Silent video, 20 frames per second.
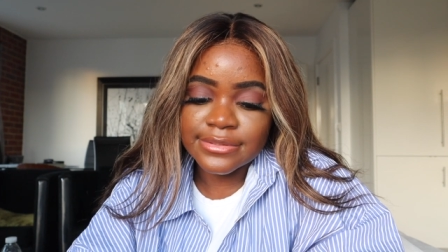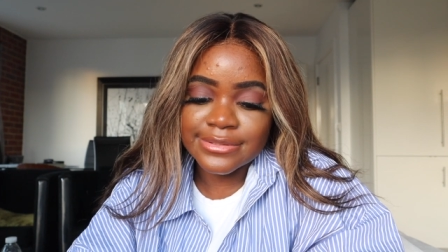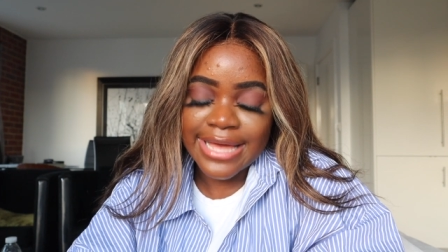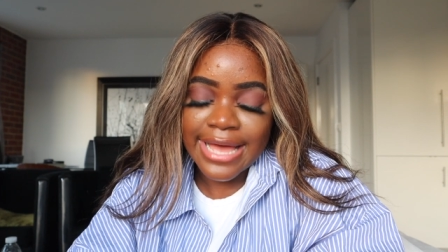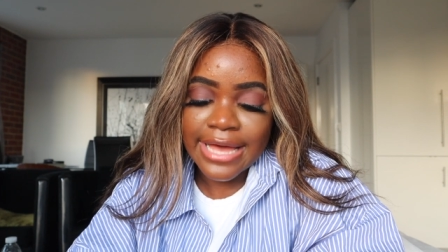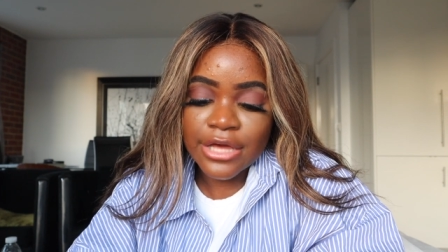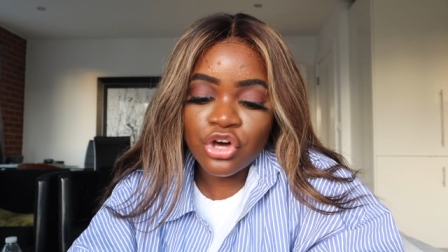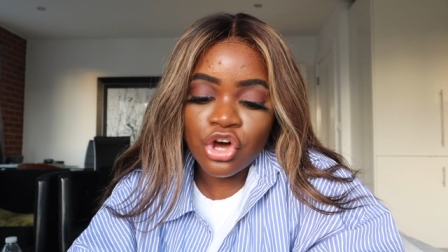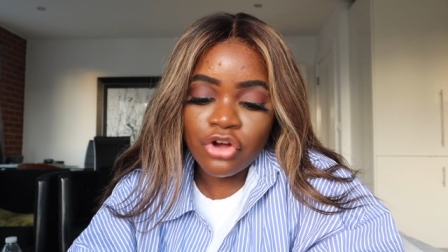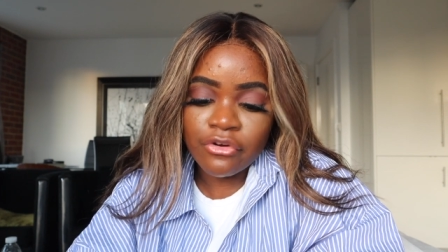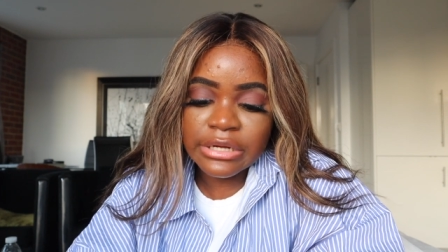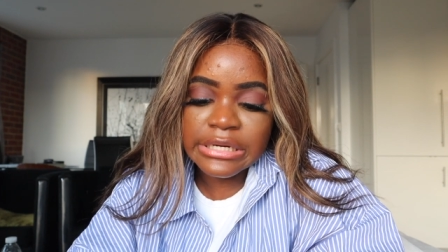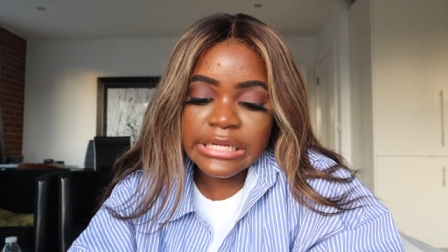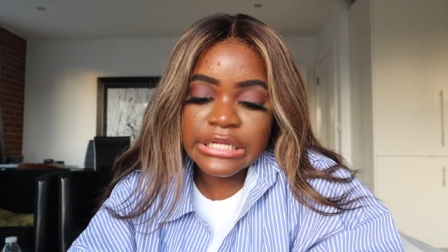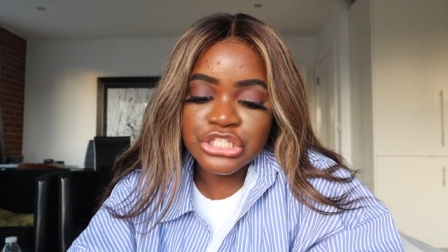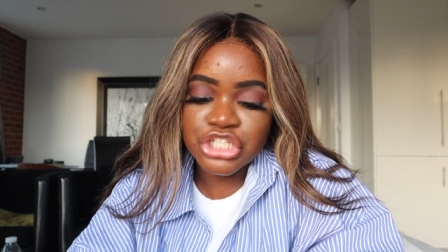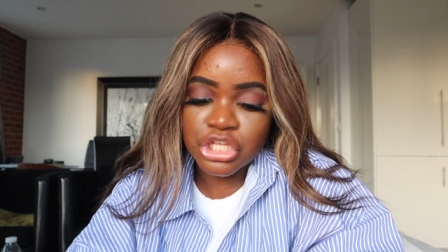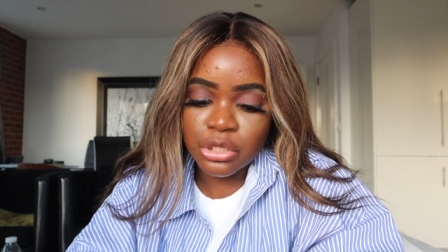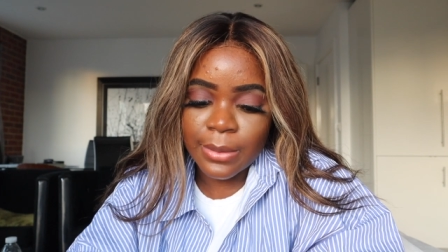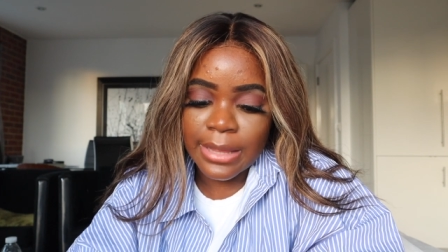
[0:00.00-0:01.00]
they're
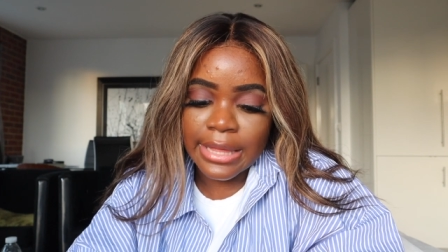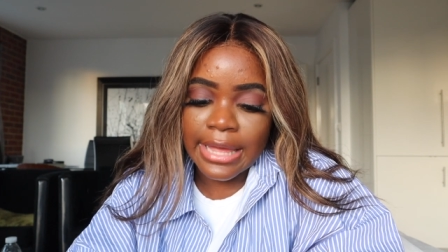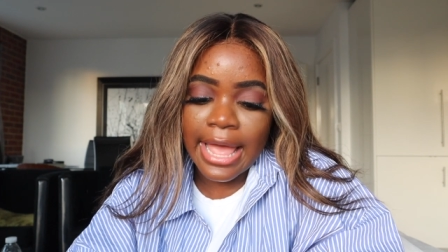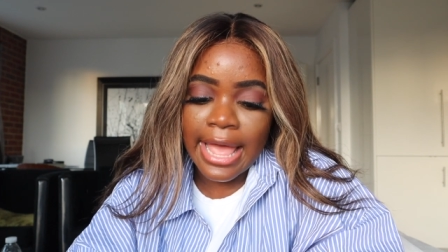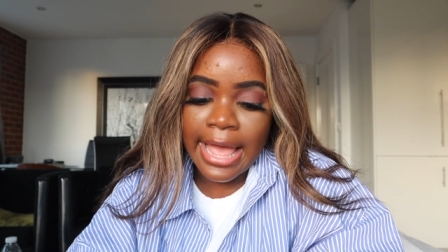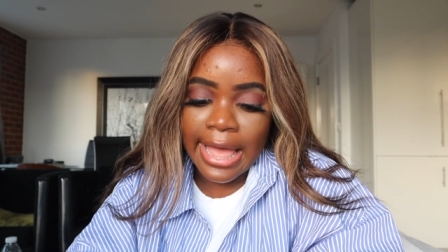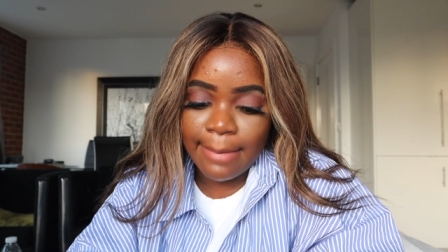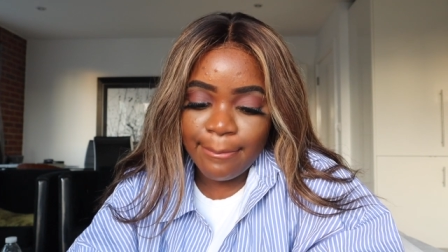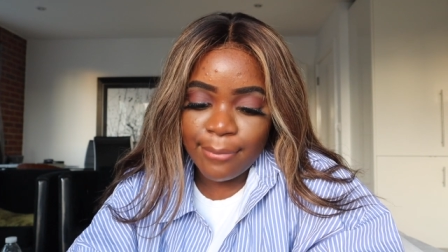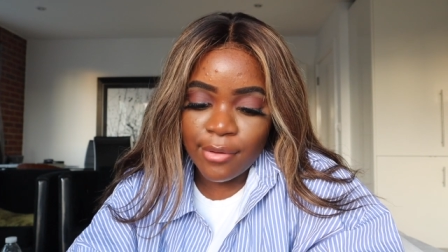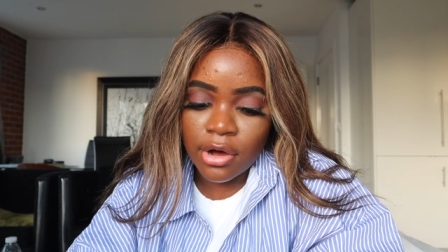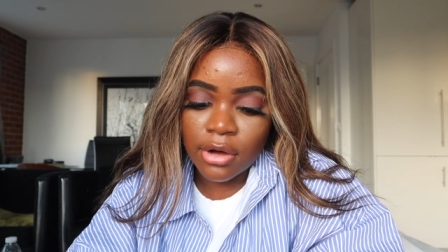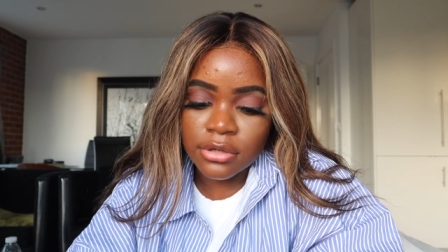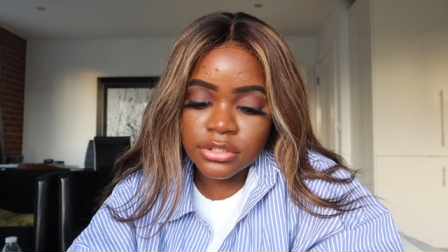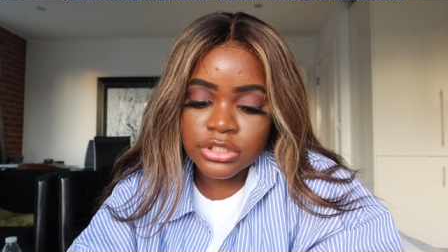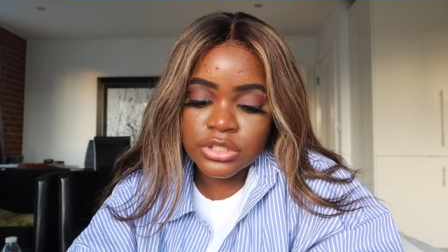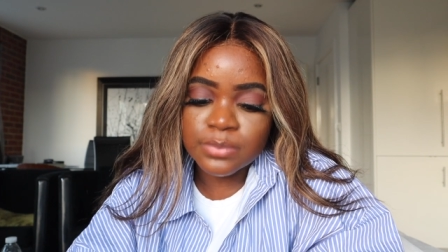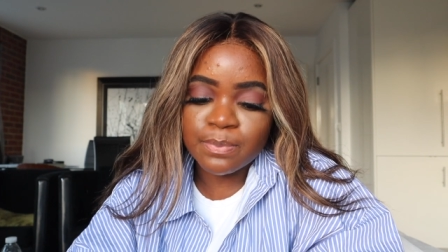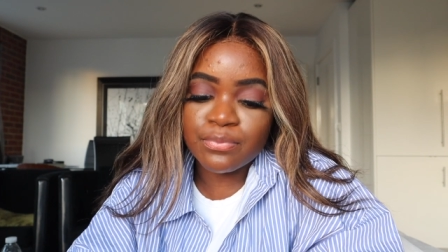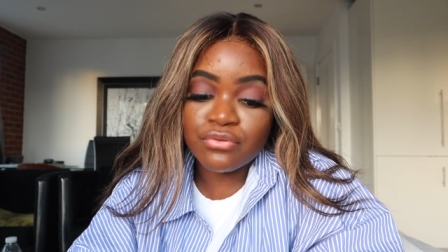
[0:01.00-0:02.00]
currently doing
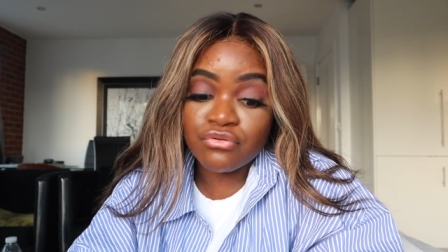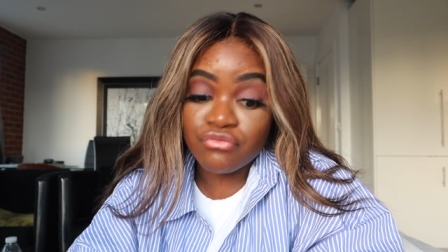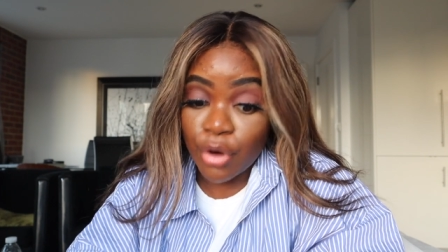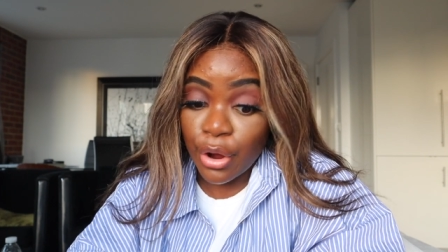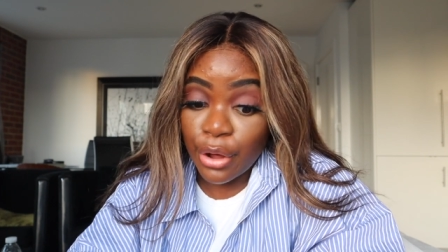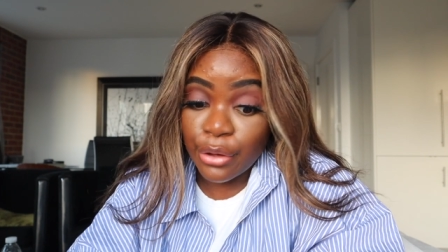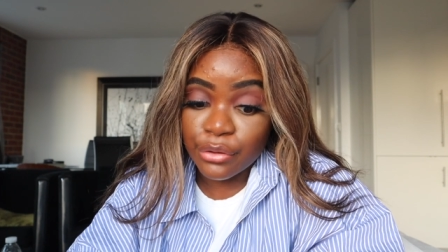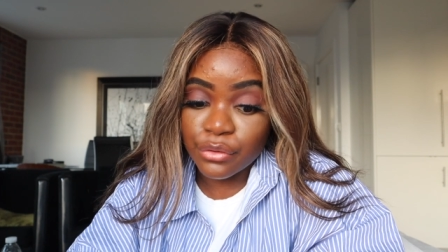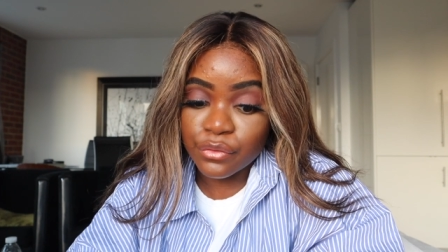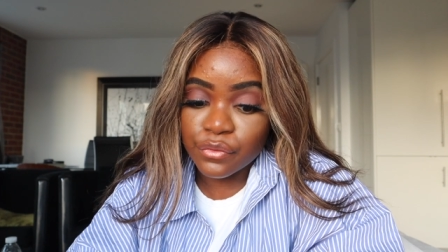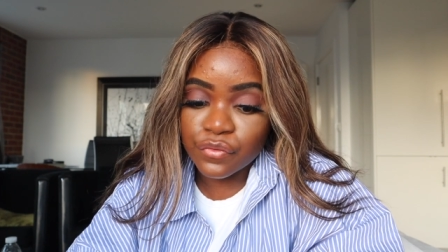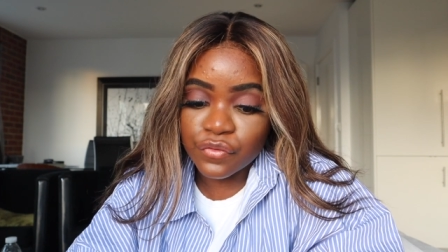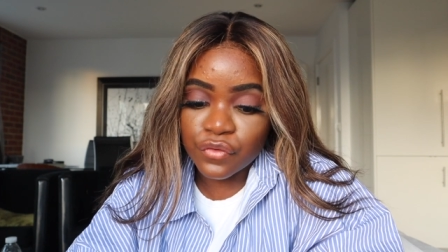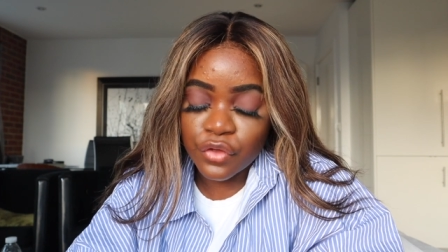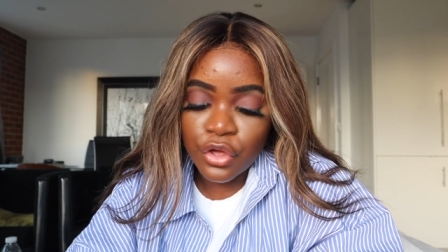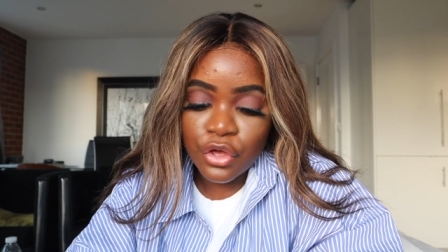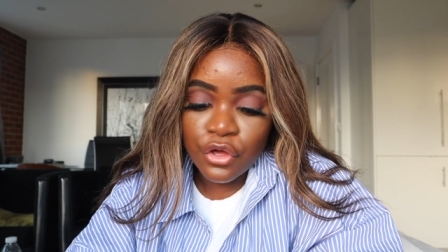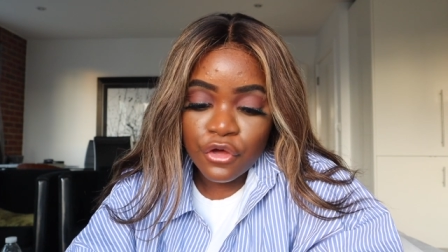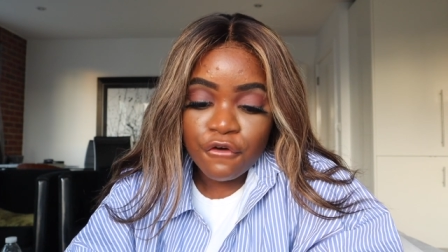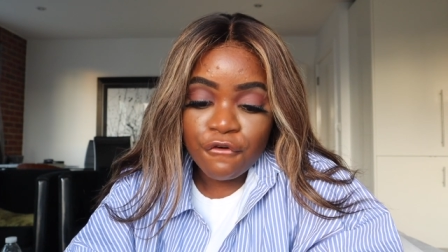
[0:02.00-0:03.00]
AirPods Pros
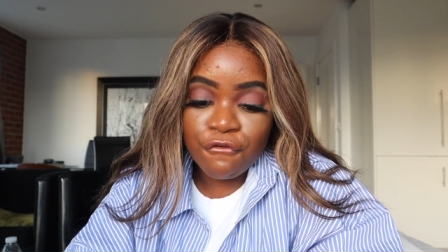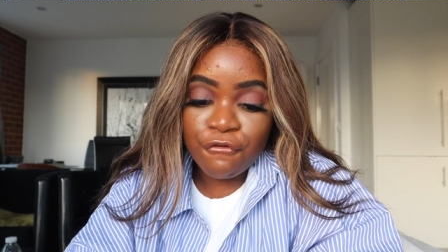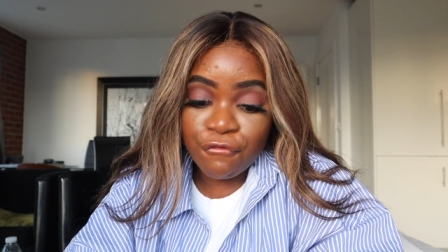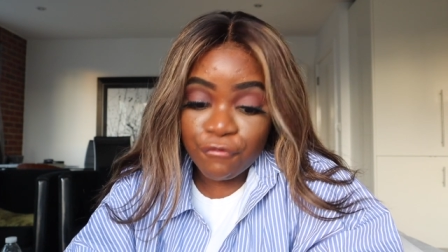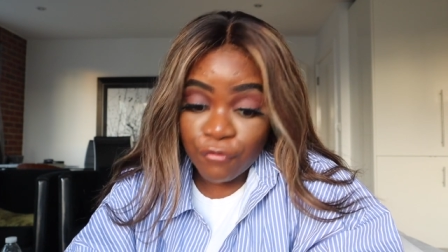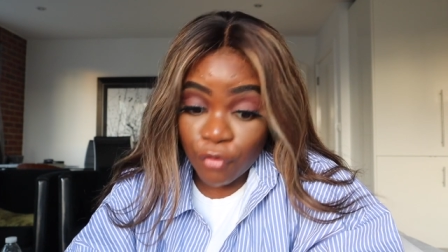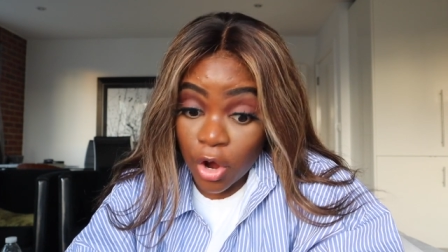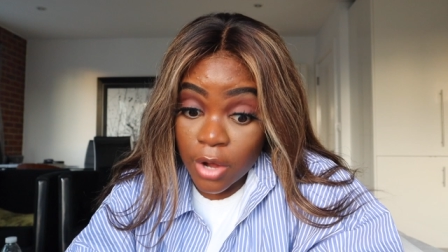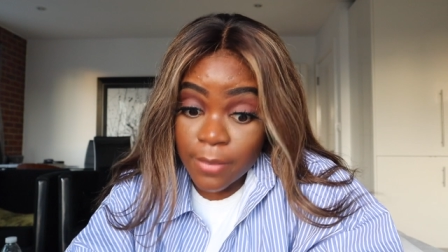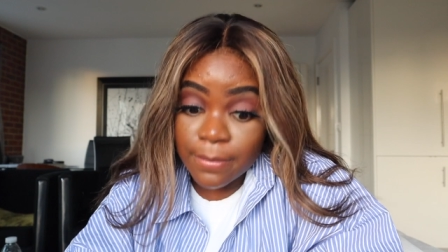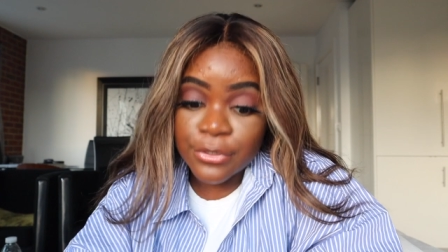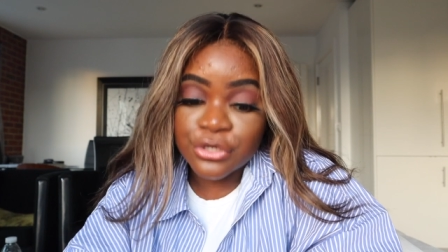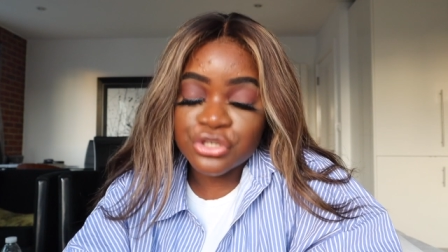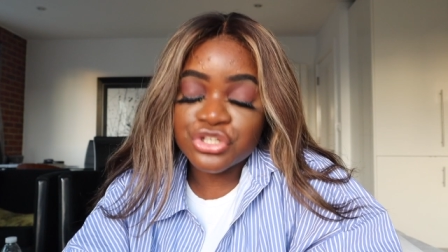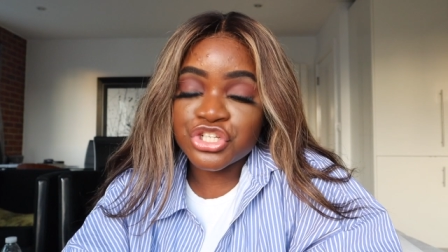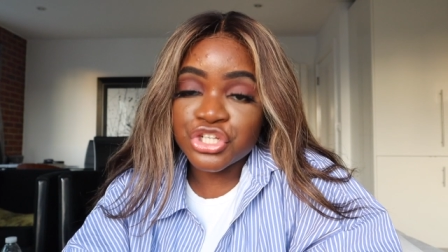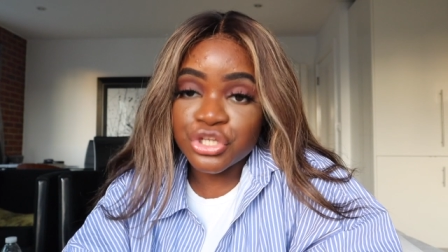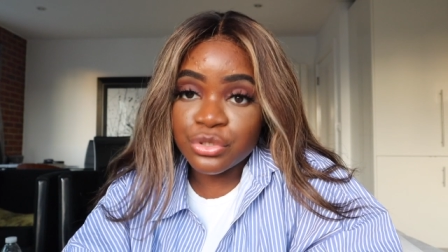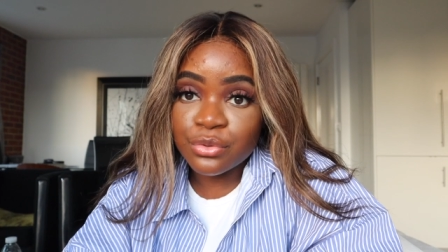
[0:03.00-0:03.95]
from £249